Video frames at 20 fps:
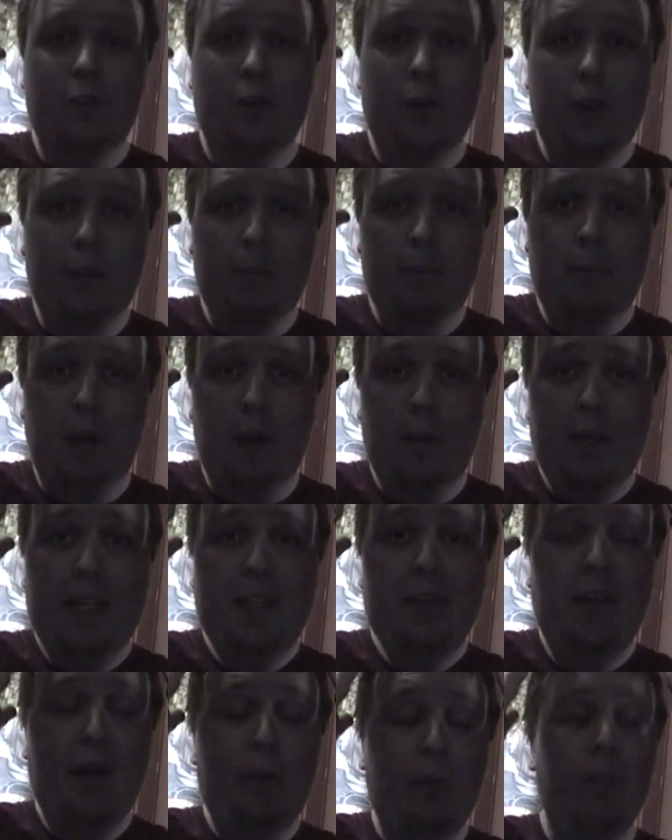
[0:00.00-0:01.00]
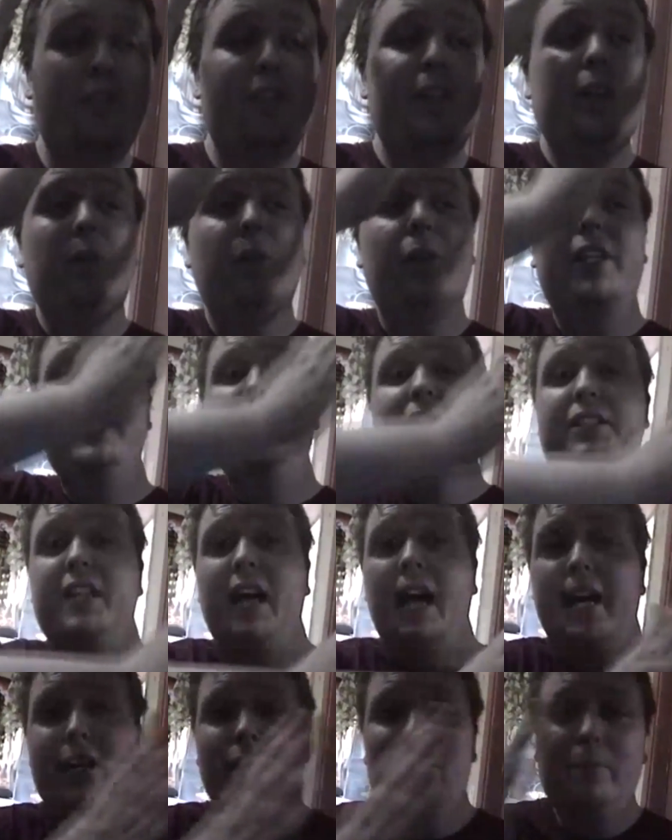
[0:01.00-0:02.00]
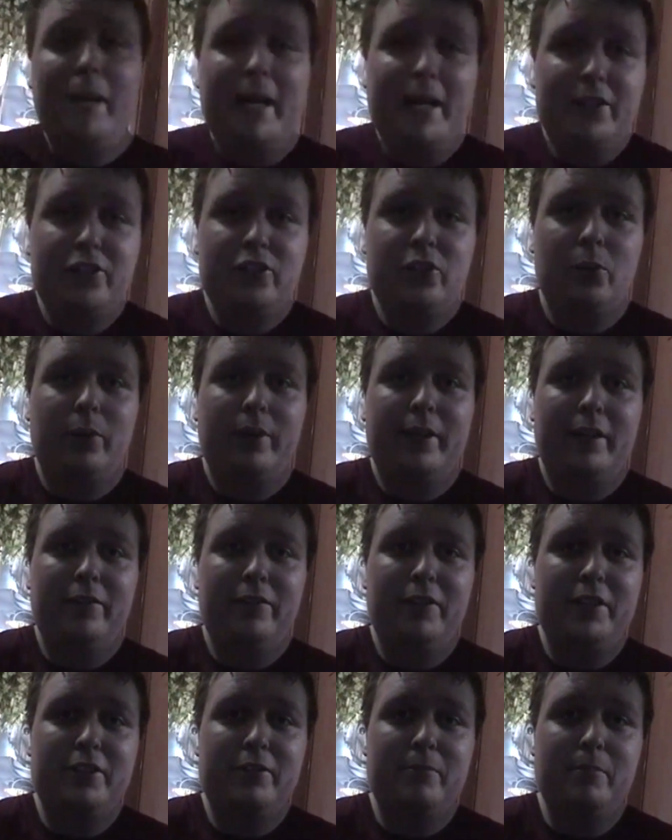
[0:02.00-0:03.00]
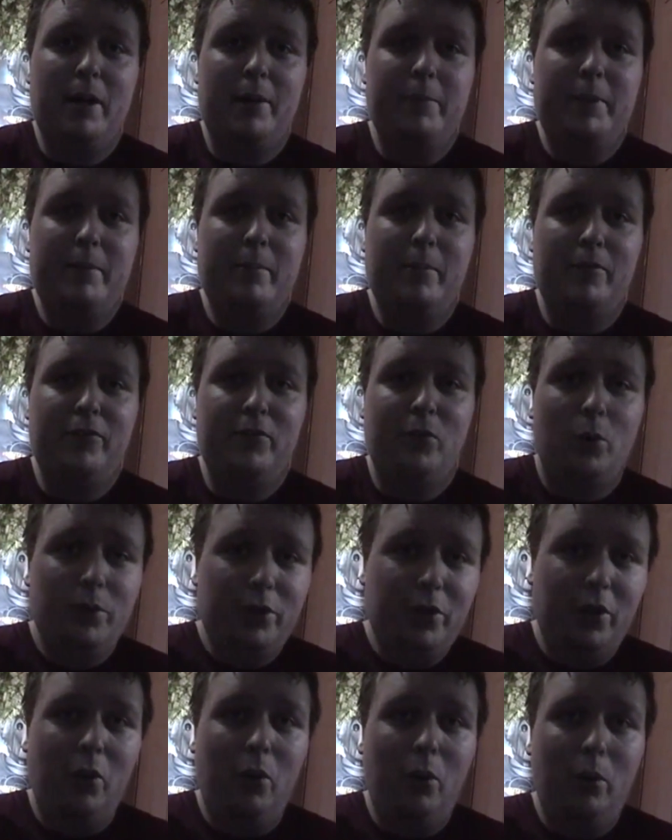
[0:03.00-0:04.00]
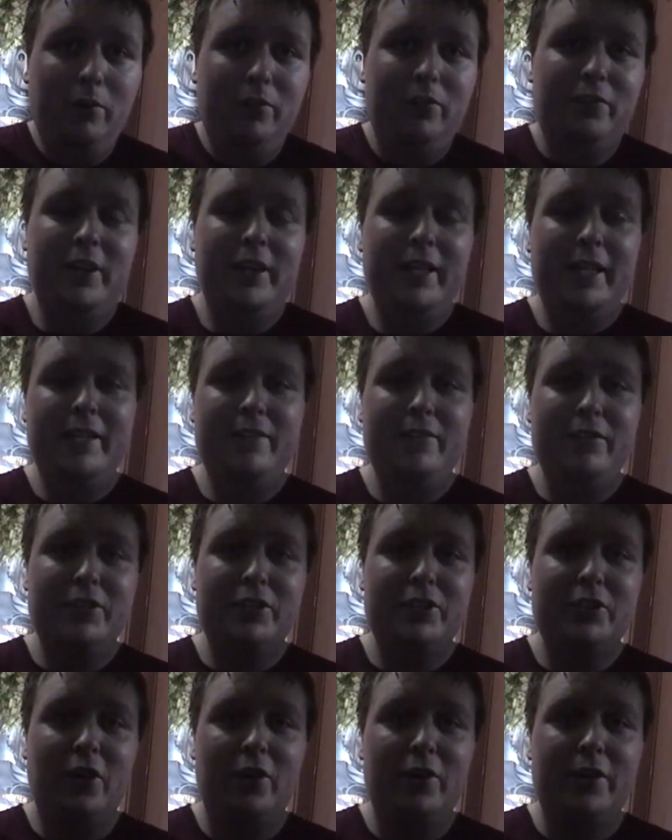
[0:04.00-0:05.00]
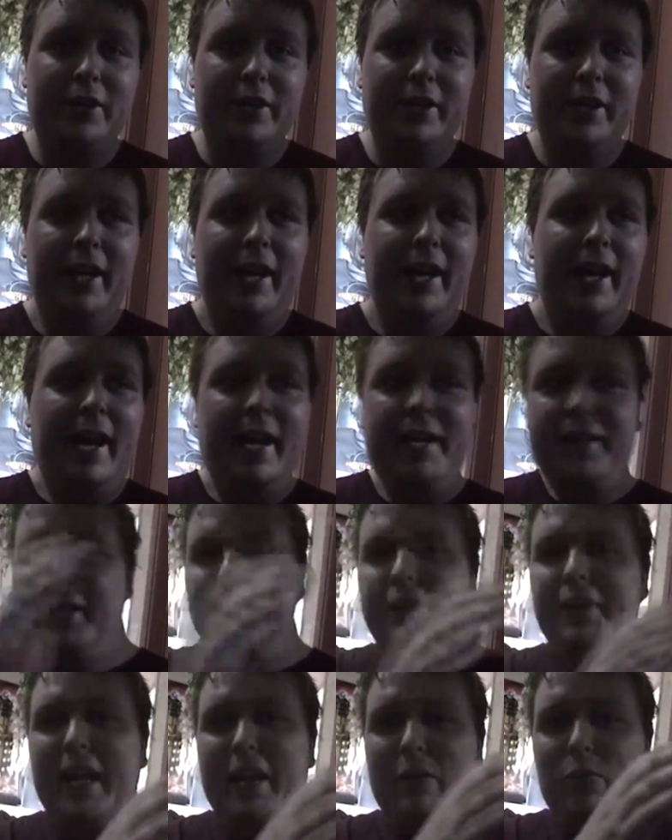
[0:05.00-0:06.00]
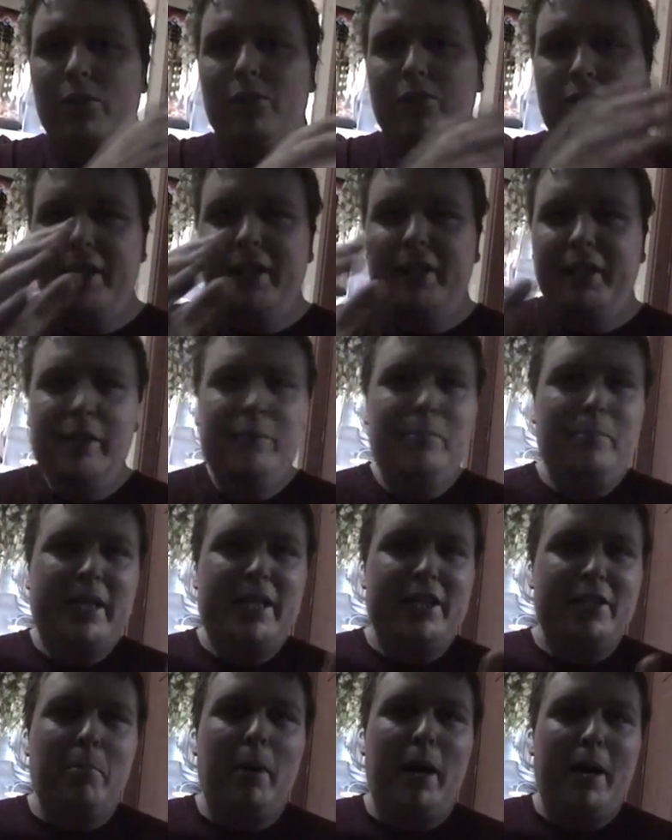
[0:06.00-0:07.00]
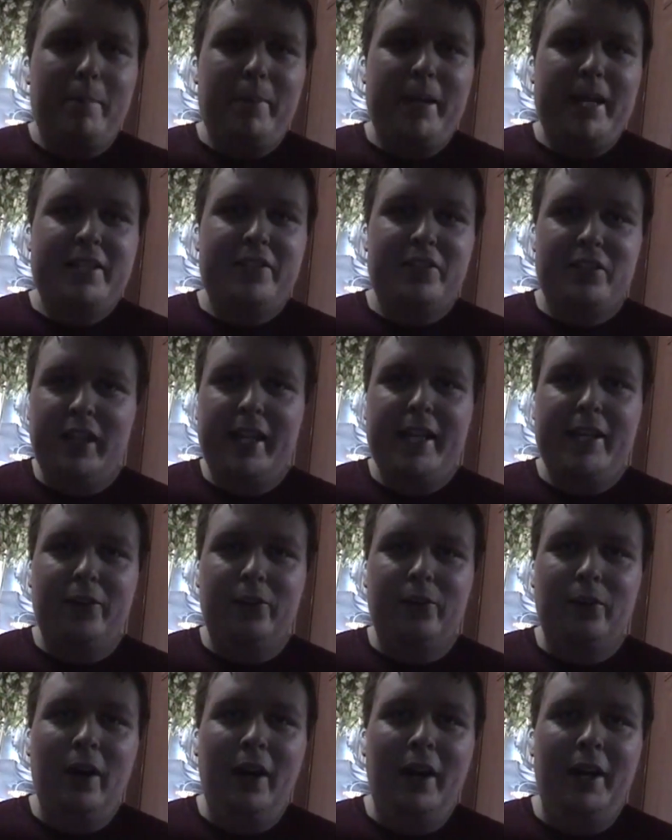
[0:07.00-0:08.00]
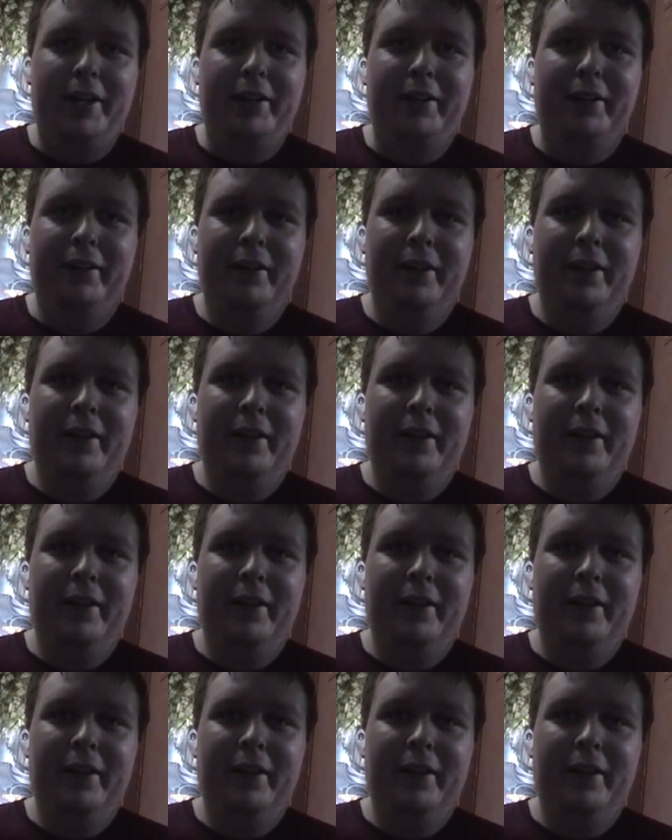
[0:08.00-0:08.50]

for the mummy, they revealed the entire backstory of this mummy before the whole thing even started. And then they reveal it piece by piece later on.